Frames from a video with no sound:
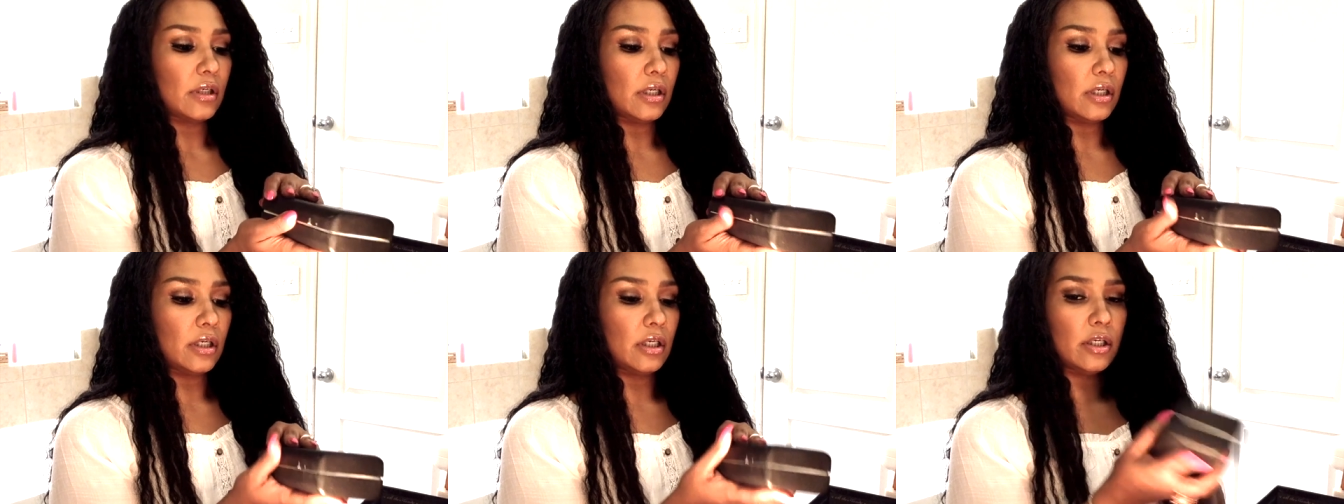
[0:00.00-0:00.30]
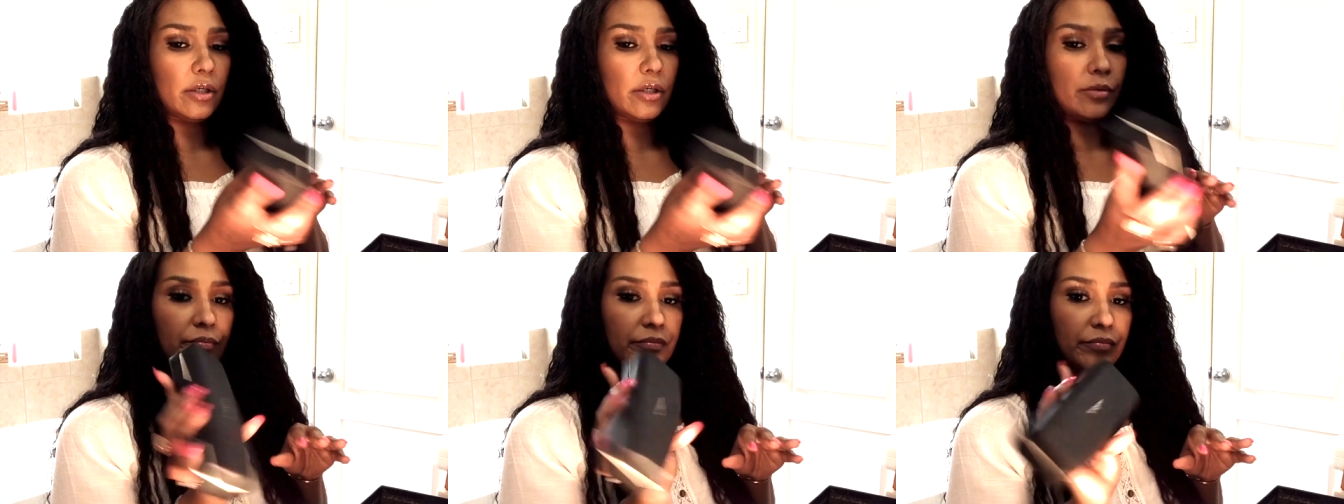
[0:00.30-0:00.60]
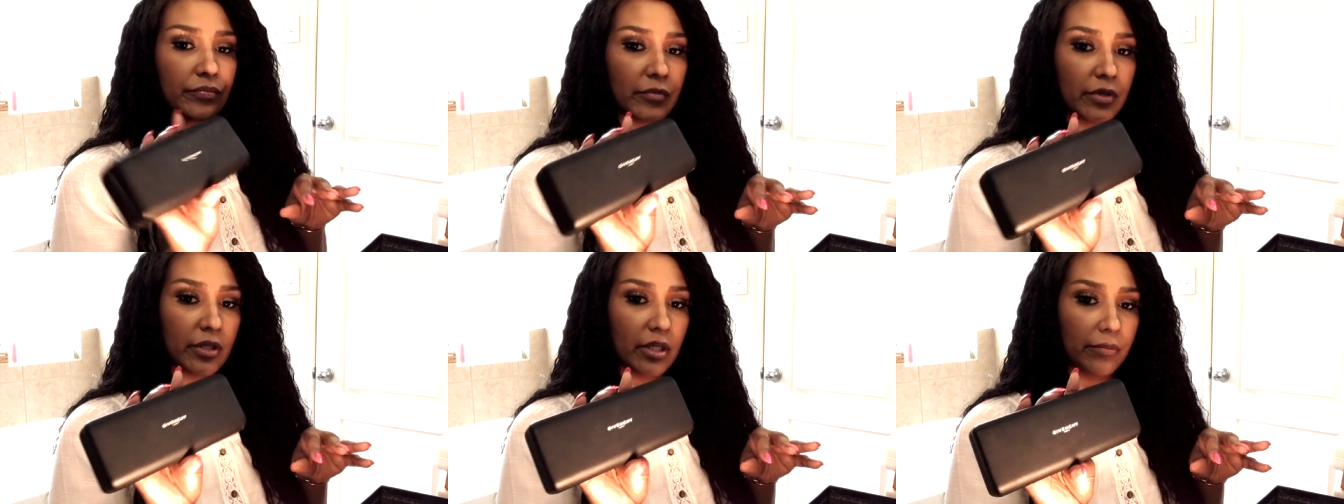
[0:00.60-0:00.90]
Um,
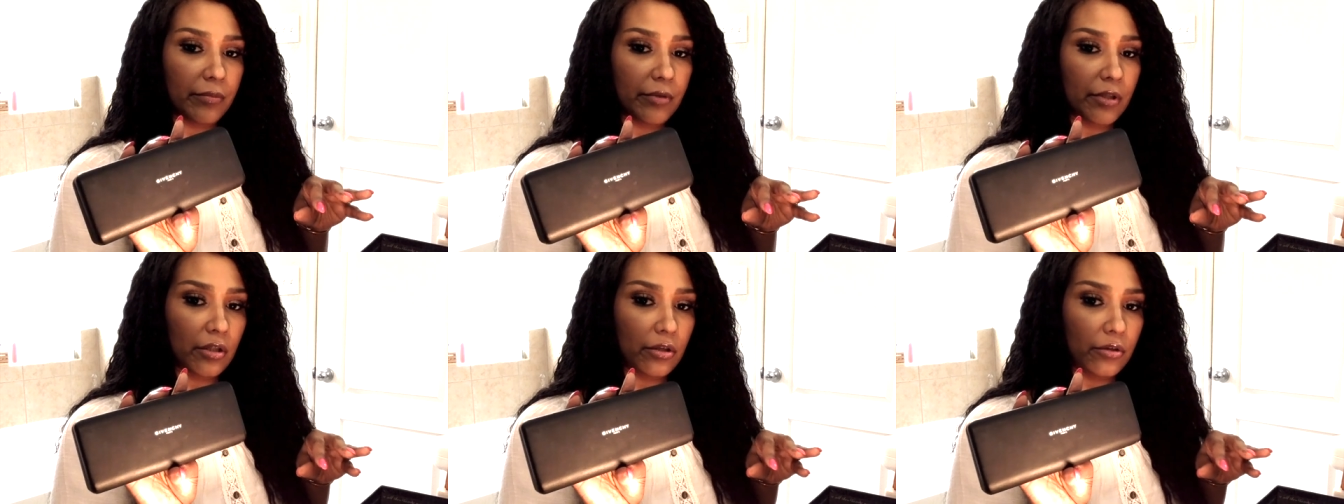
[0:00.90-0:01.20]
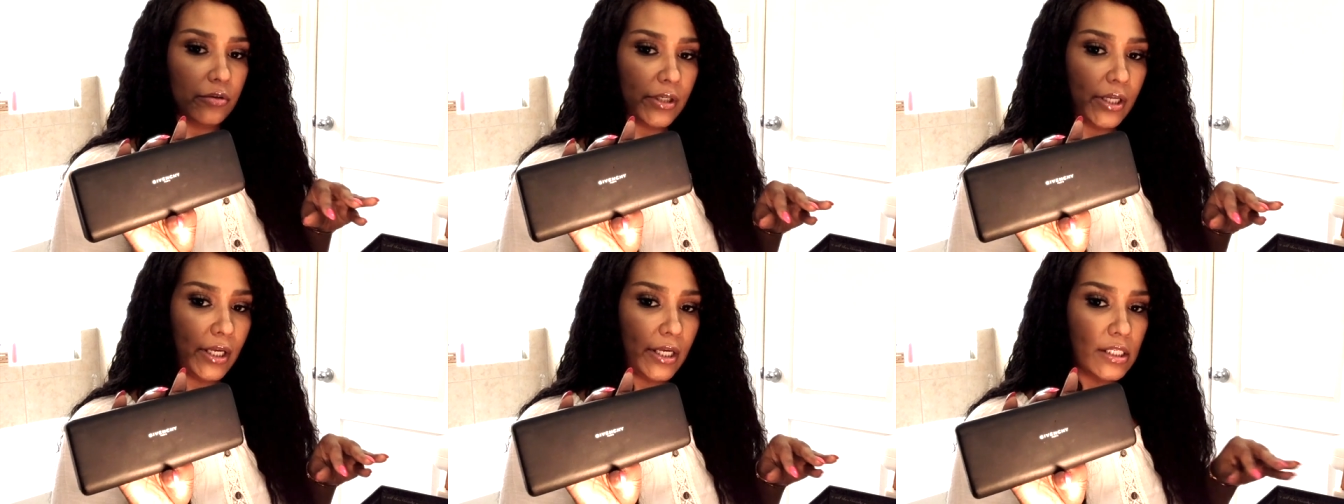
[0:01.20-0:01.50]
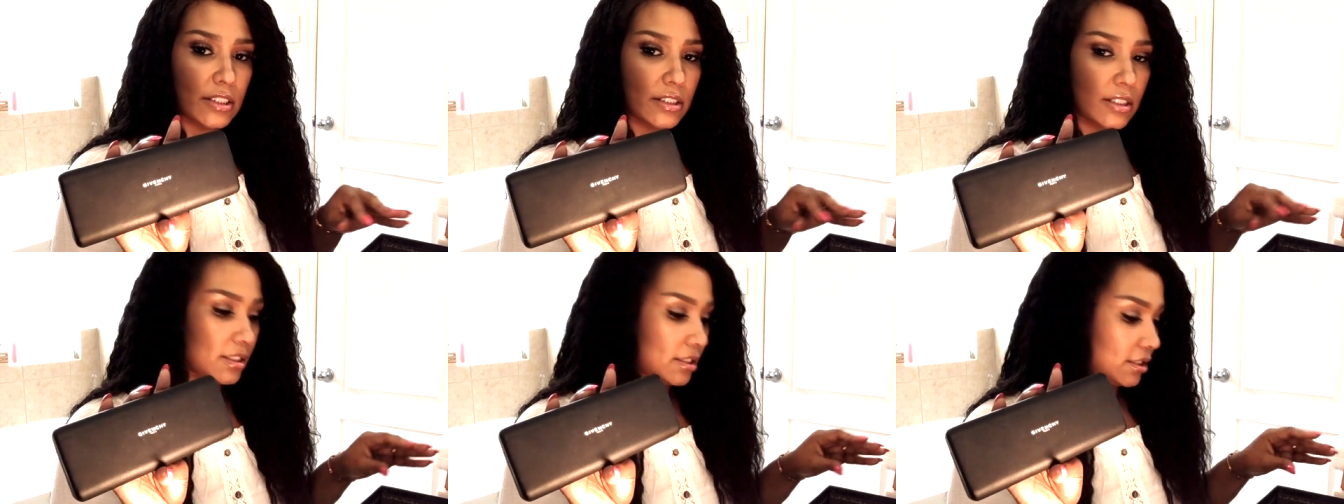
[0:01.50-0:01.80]
come in a little
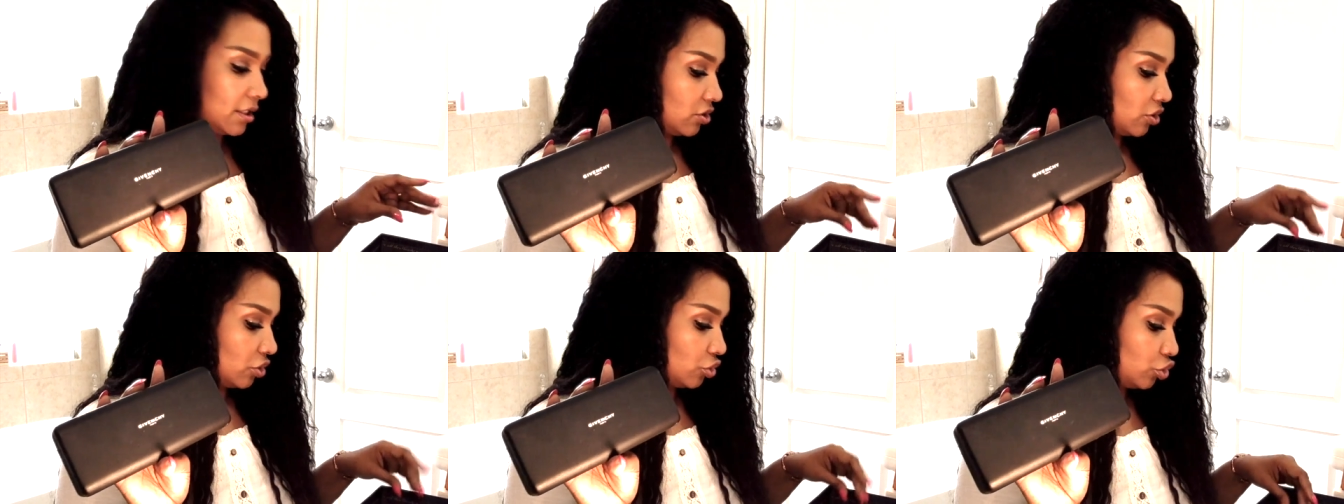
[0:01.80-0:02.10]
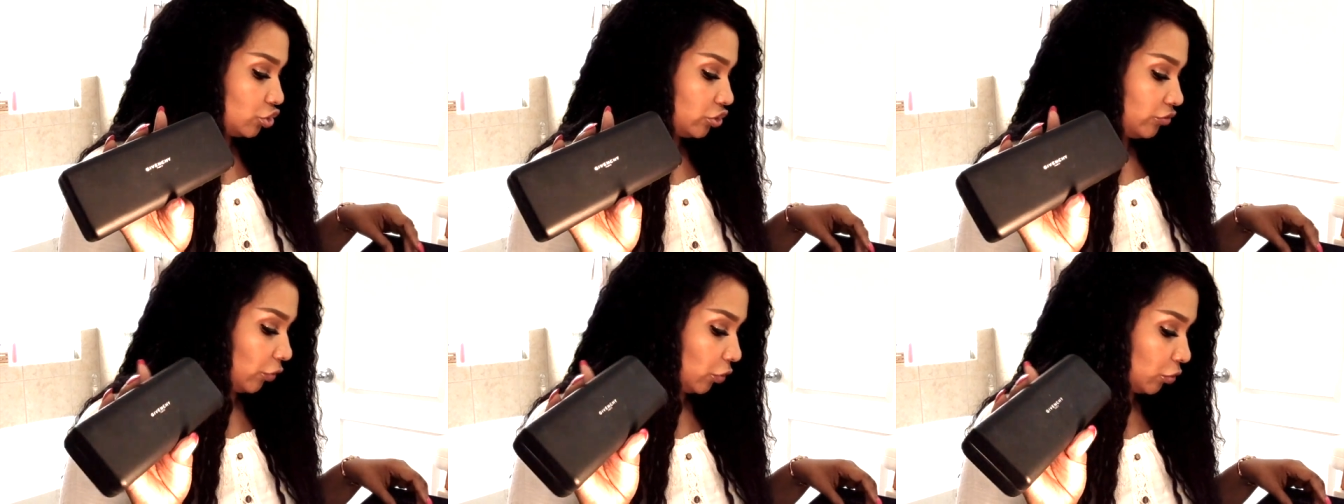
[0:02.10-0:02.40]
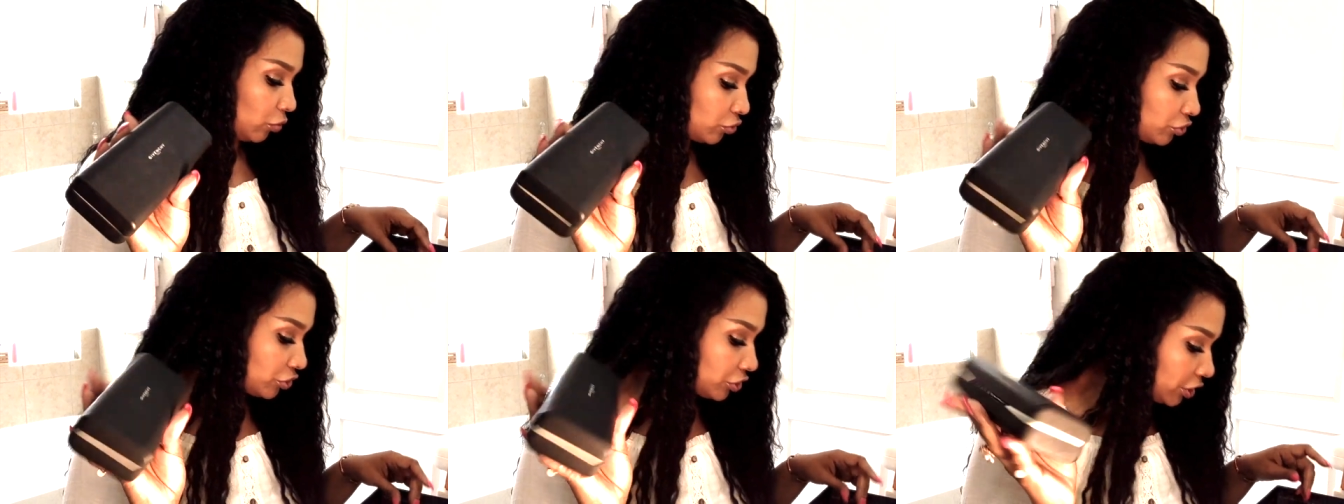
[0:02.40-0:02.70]
case that says
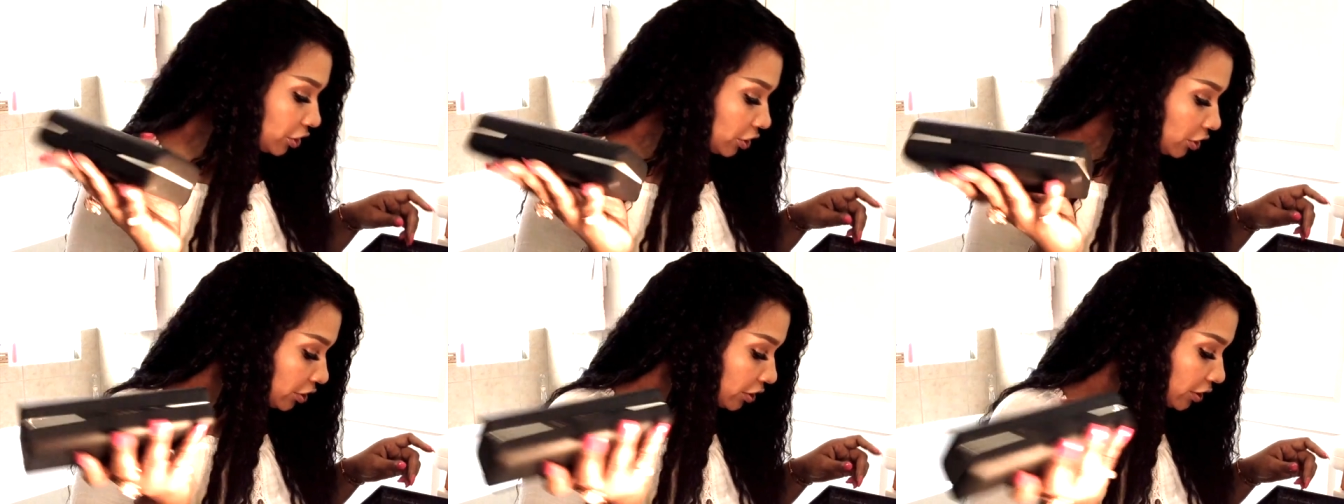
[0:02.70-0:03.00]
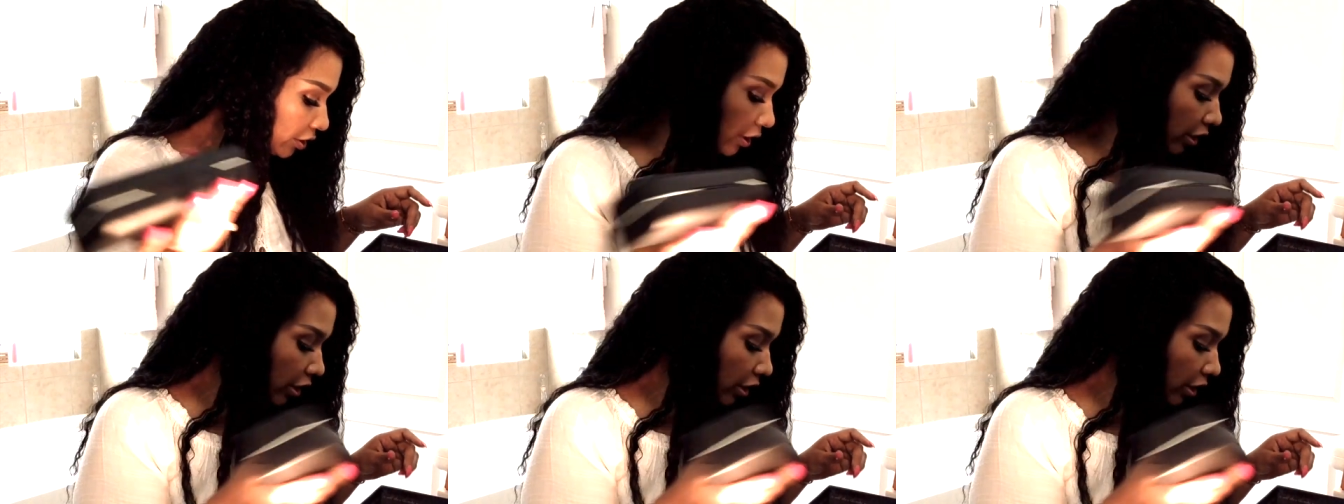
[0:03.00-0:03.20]
Givenchy.